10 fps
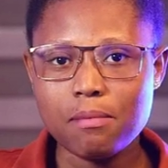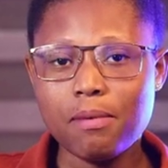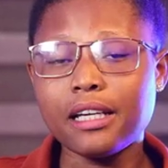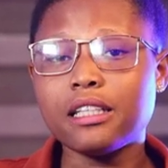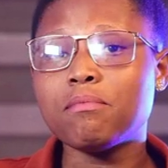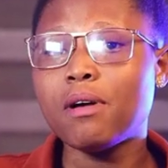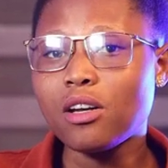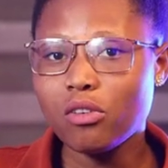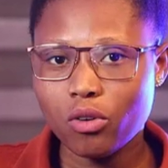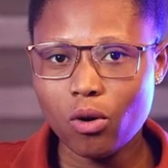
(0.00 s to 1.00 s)
by the
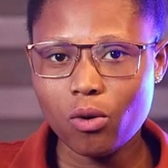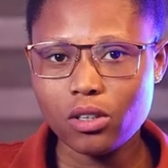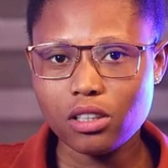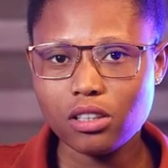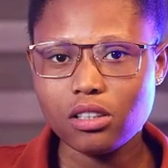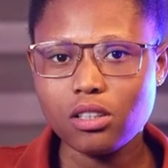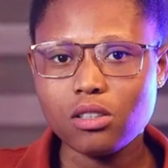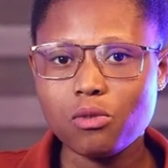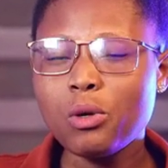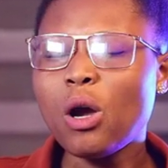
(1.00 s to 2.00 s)
man of God,
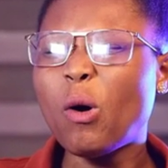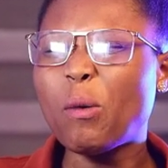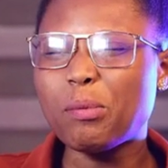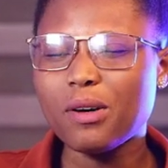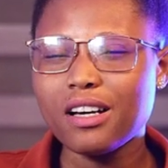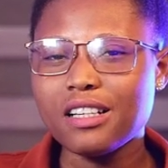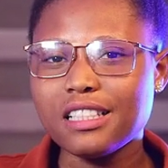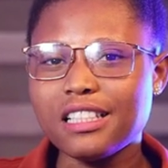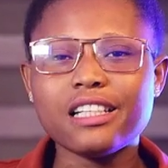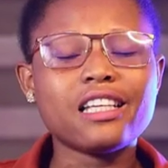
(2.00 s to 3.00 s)
we hope
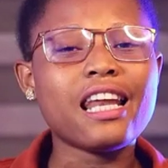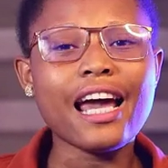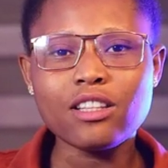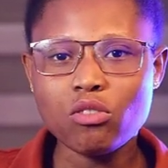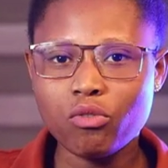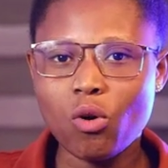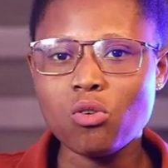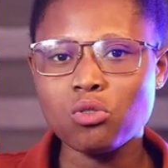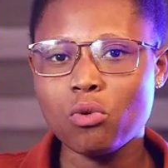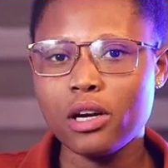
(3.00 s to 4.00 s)
that the light of
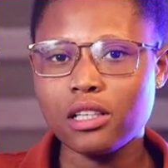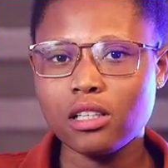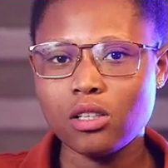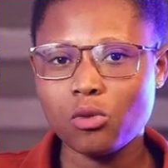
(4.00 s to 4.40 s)
God's word